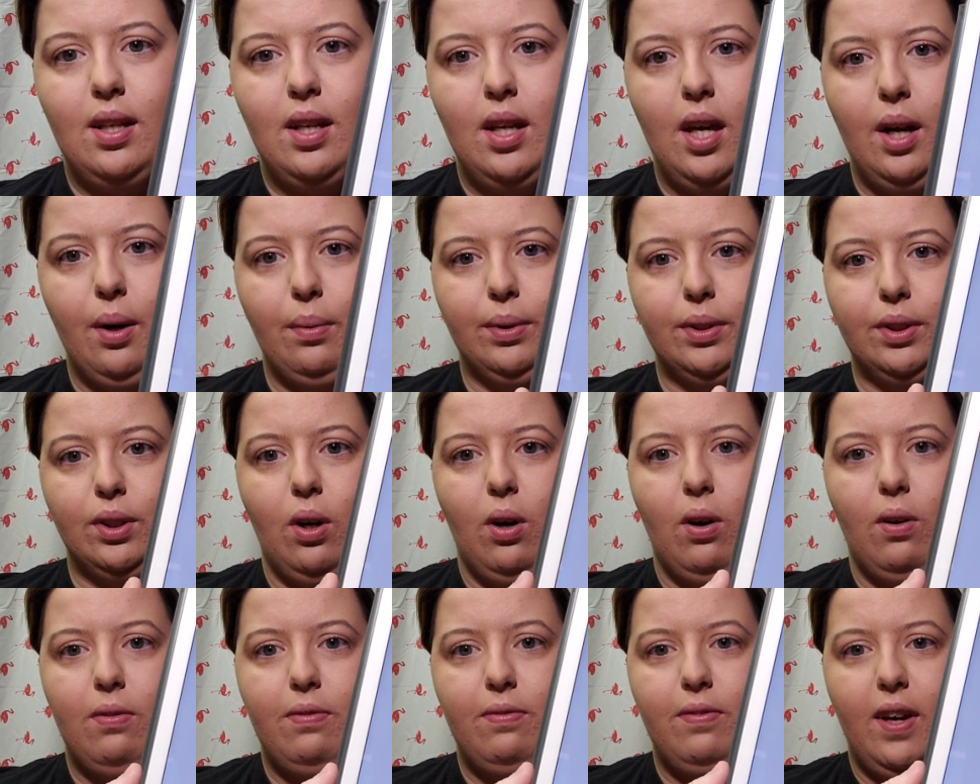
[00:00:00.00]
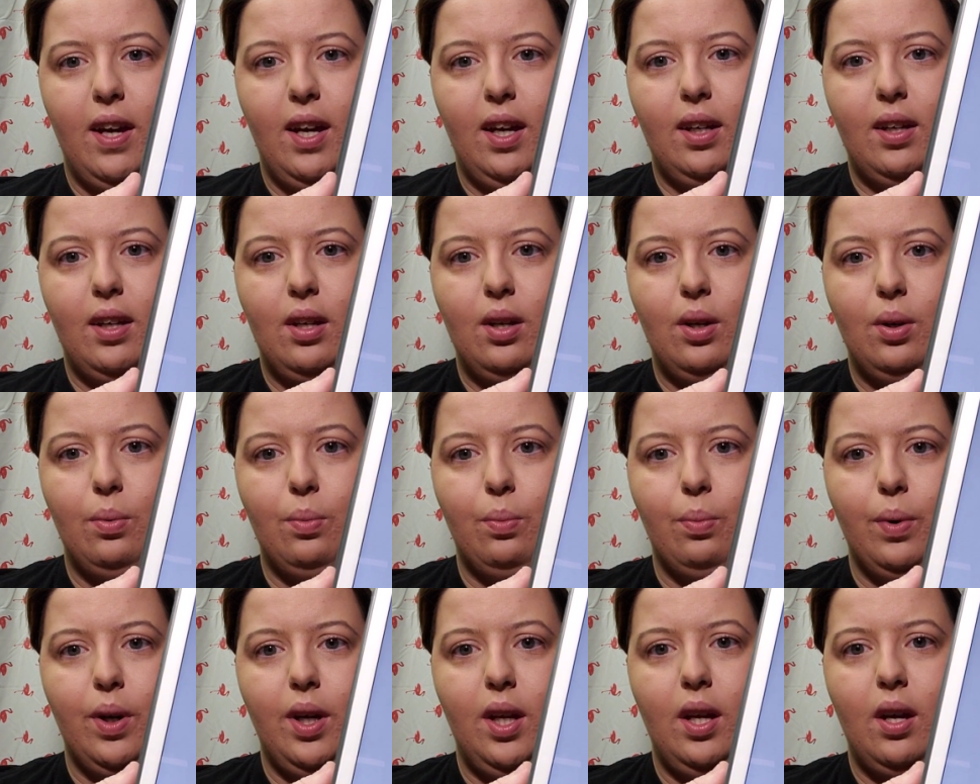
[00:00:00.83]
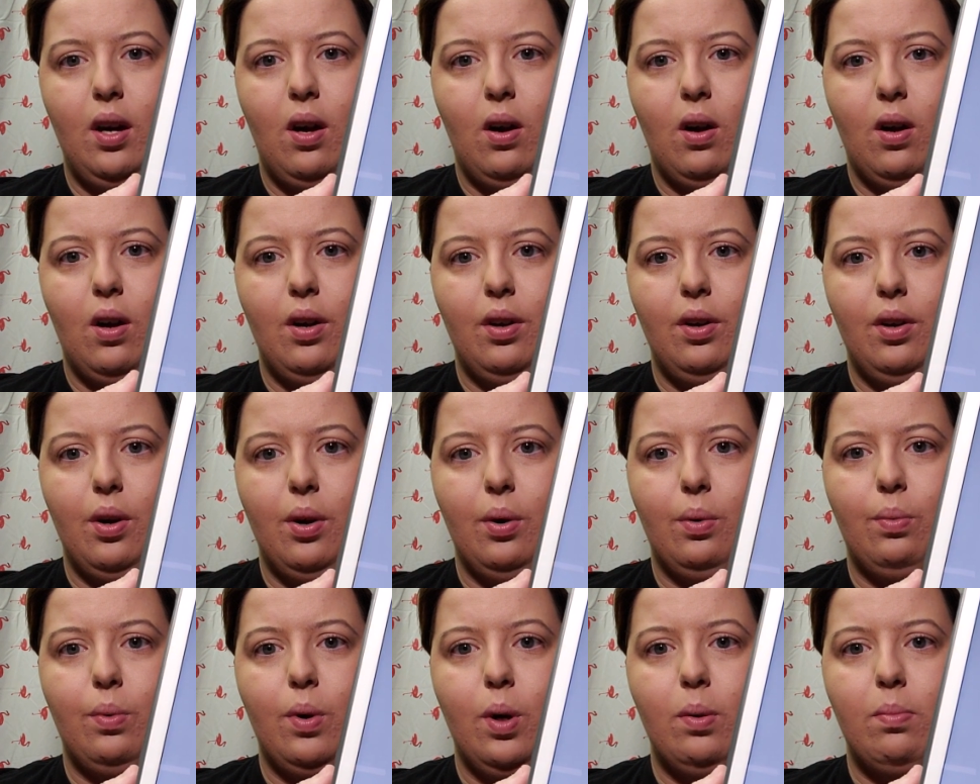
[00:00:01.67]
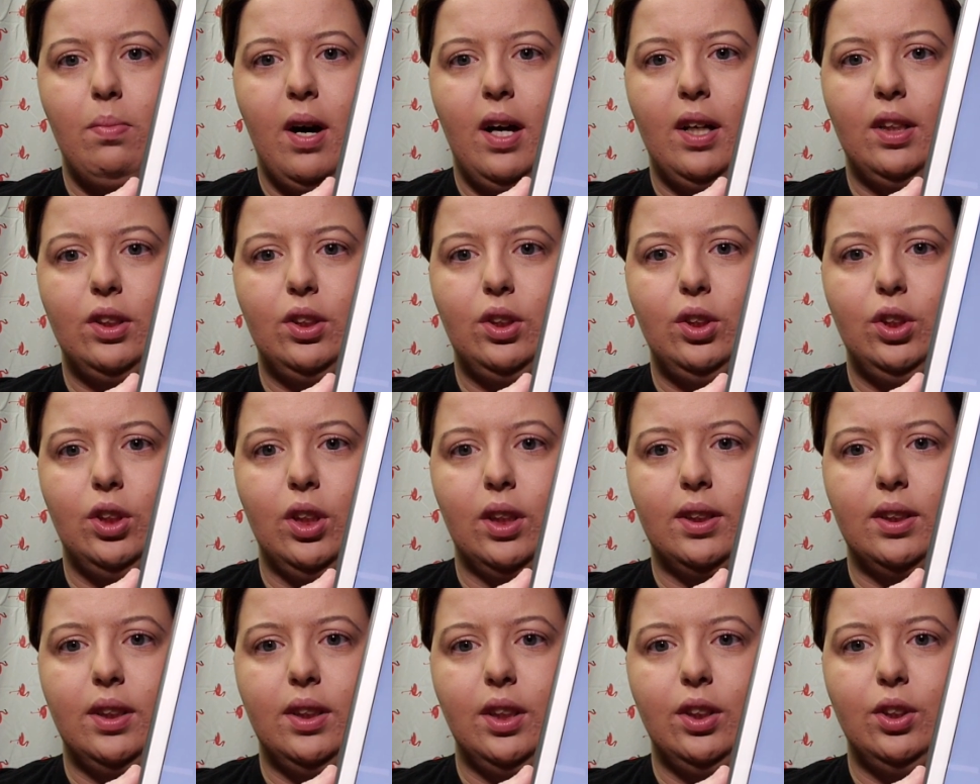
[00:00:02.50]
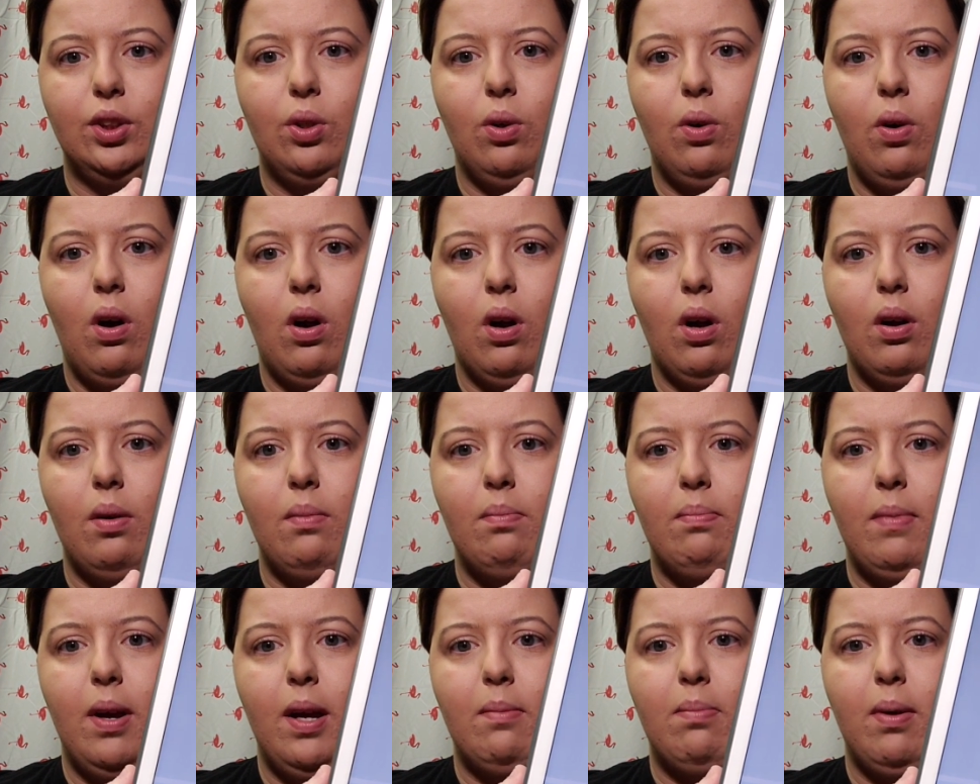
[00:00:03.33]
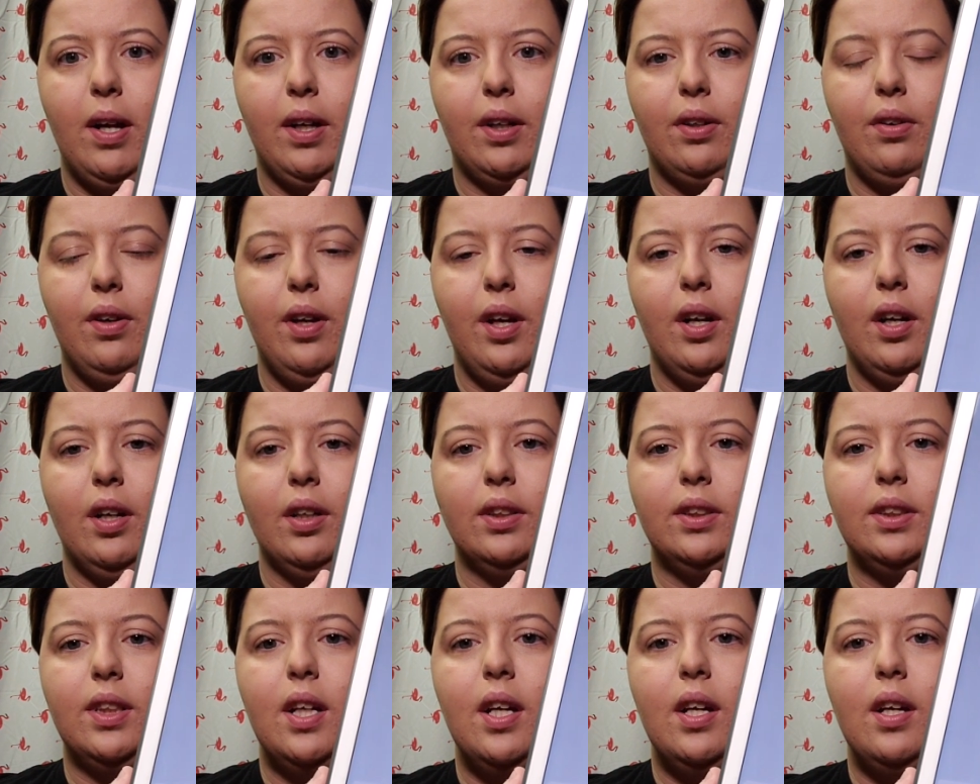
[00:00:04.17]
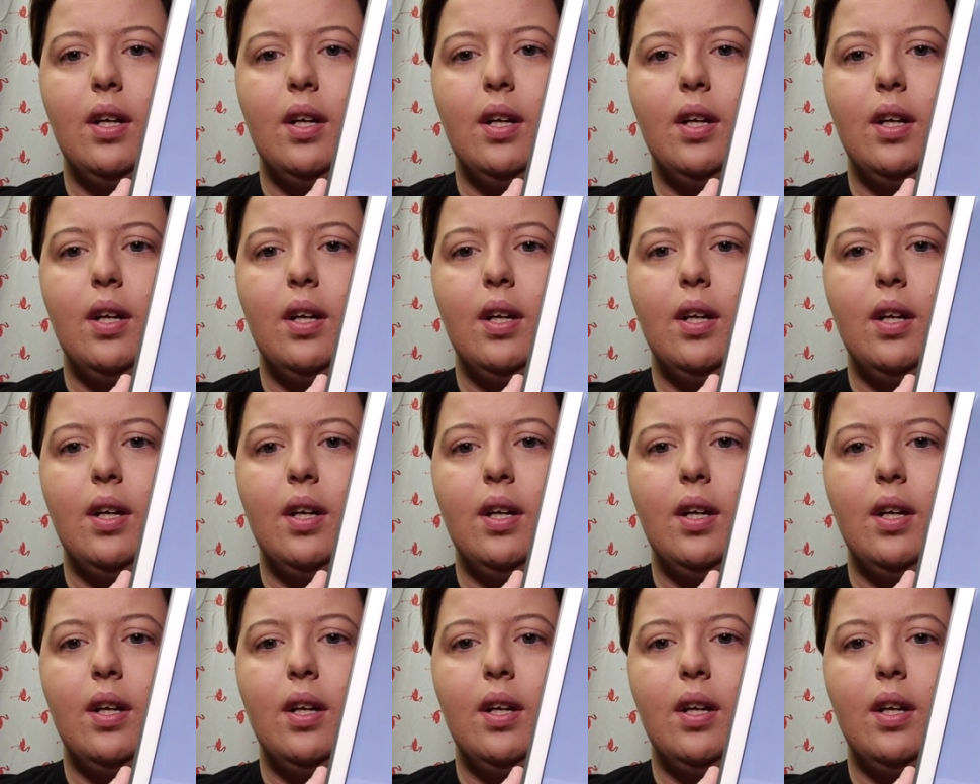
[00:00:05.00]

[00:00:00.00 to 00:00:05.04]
It was all fake. We are no robots, just digital art made by creators.